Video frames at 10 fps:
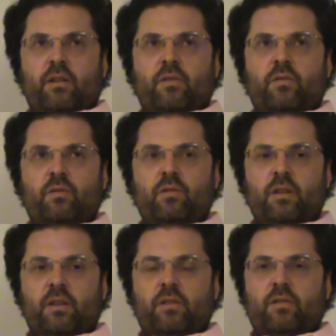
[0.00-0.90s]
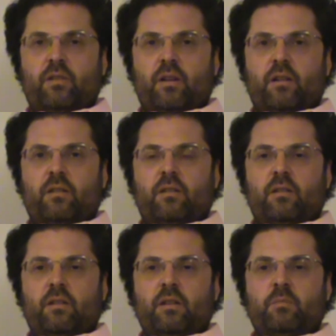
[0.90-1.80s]
through the internet,
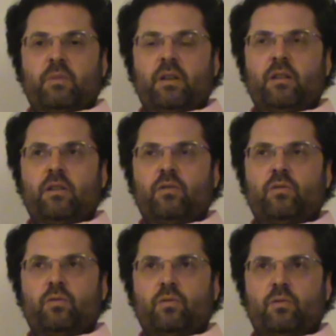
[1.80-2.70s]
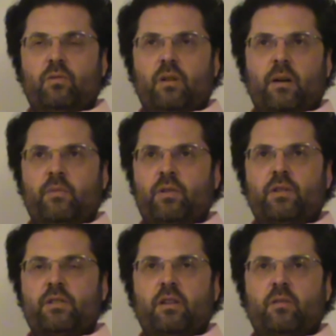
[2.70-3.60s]
is beginning to, I'm not going
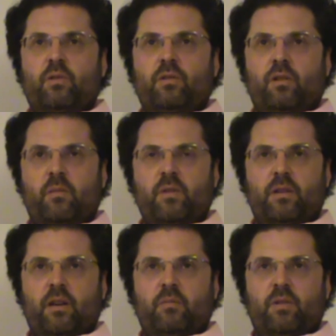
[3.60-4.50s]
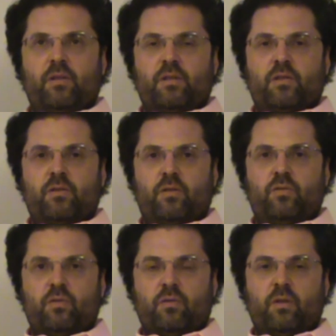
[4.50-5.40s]
to say the word dominate because it's not
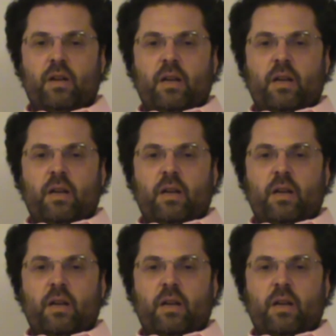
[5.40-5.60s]
true,